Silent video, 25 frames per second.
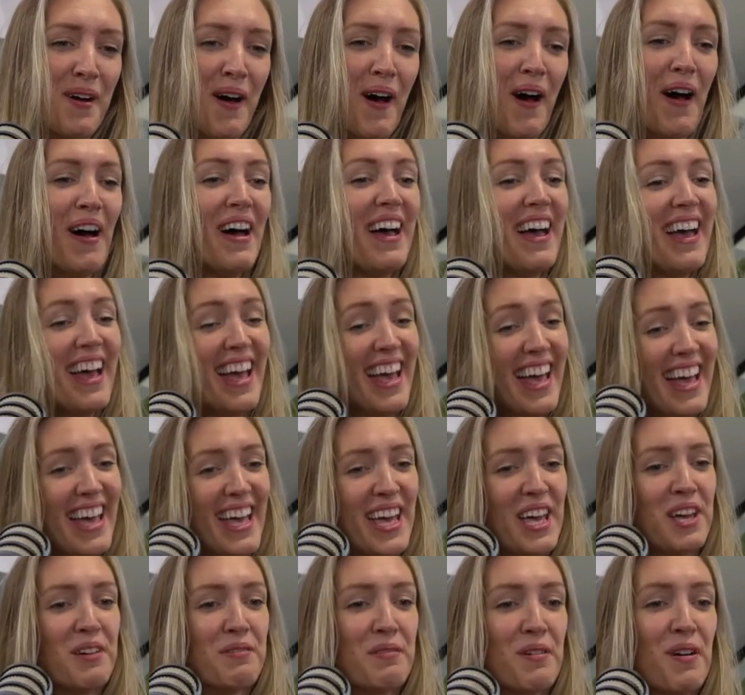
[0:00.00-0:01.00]
but
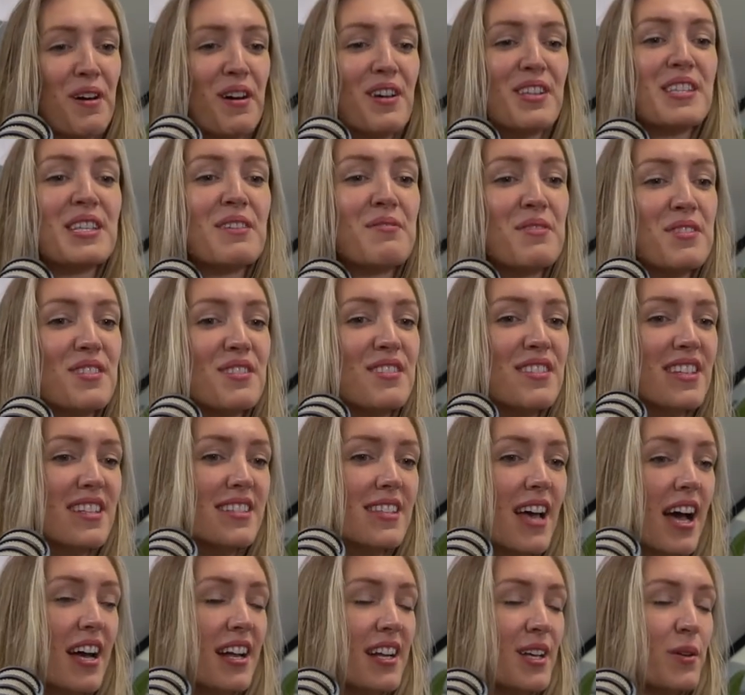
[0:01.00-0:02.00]
it works. It was
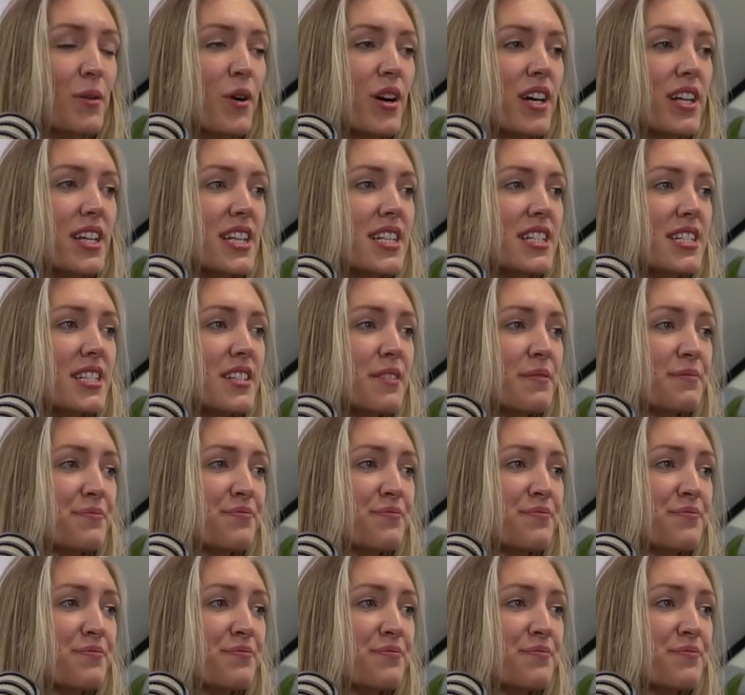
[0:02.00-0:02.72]
exactly what I needed.